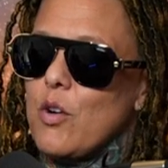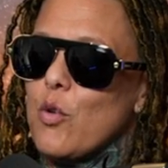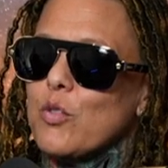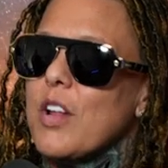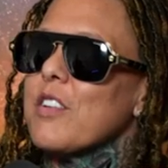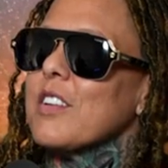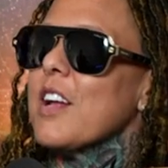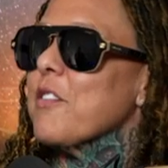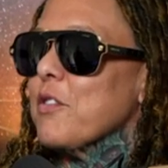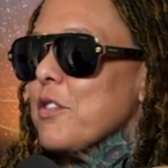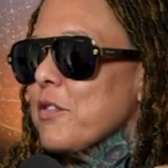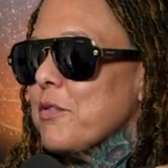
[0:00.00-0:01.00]
a whole nother
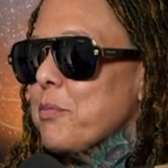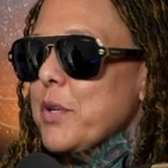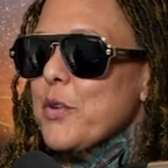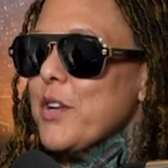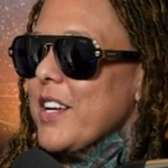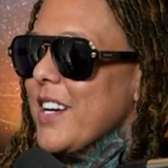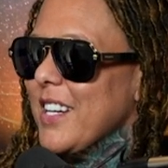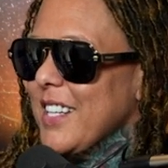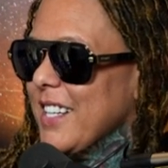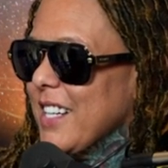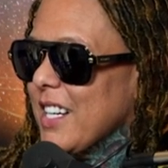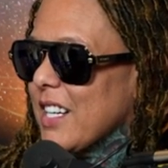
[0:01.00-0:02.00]
level of beauty.
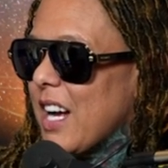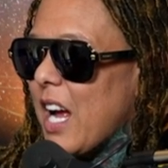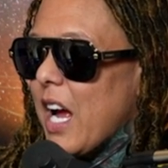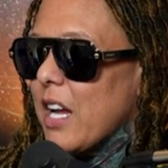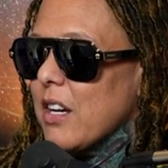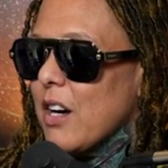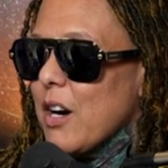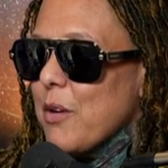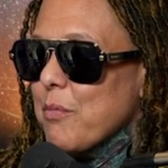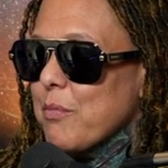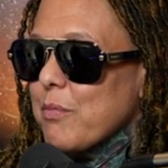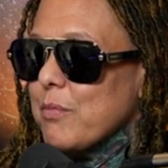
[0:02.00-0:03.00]
Yeah, and
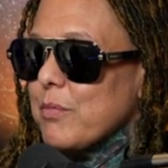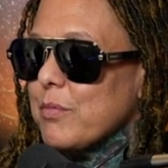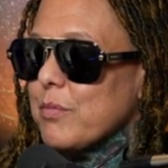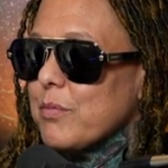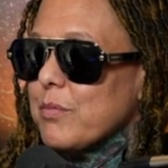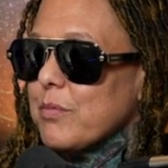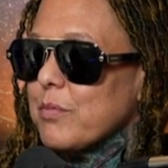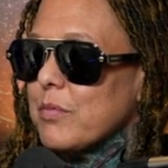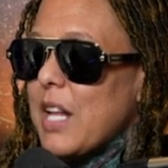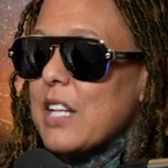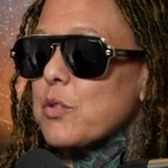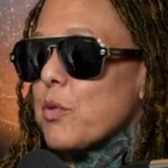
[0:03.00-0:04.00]
um
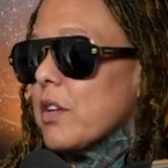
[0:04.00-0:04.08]
that's